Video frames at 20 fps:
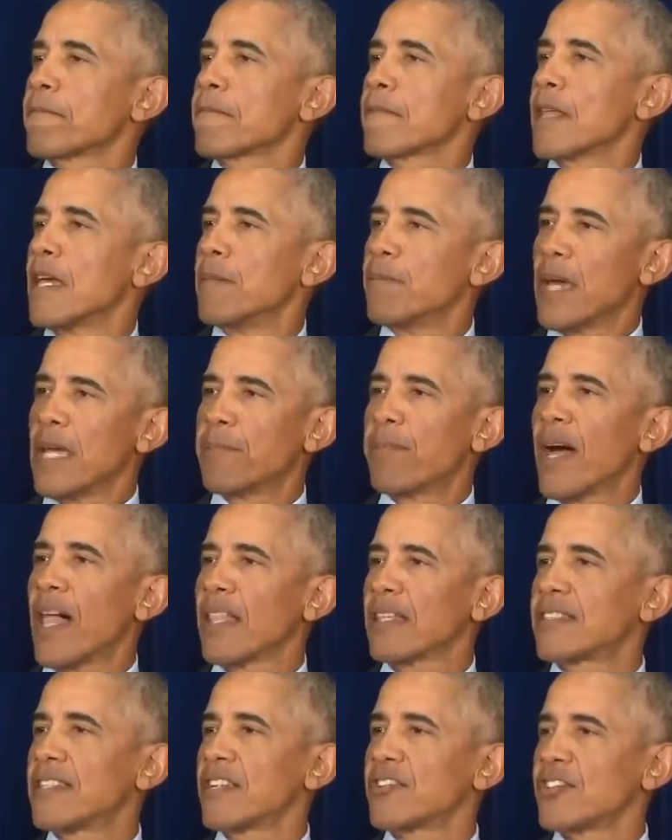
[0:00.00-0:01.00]
It made
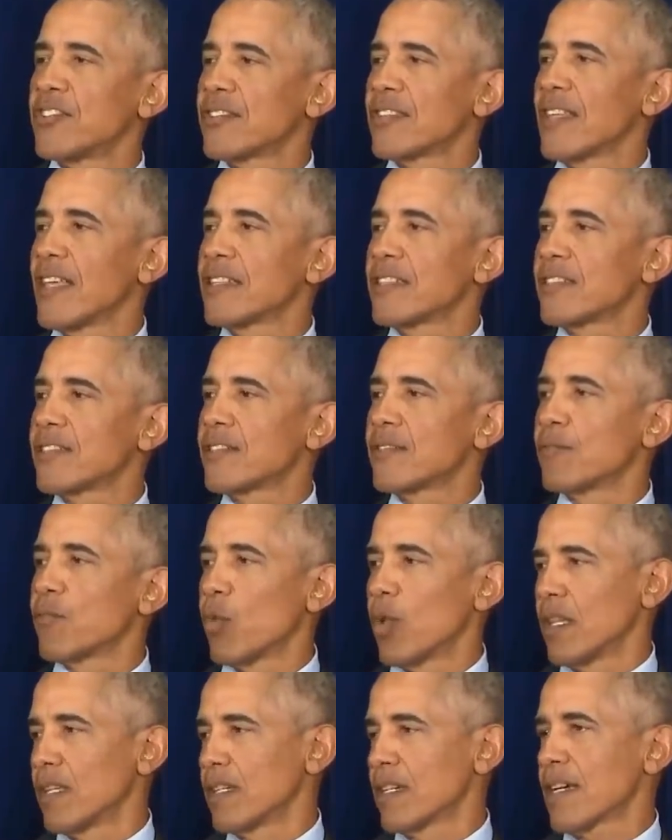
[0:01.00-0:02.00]
politicians less
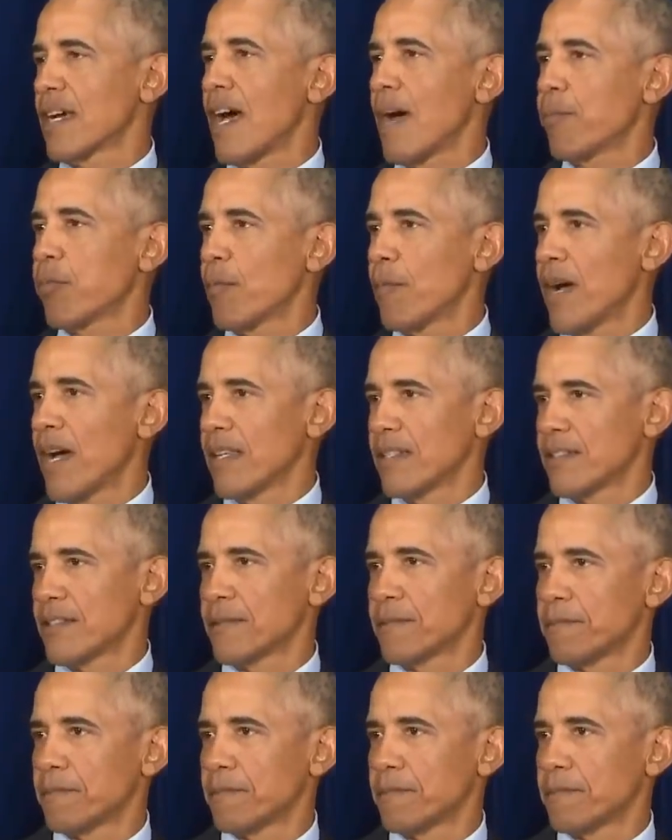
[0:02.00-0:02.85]
willing to compromise,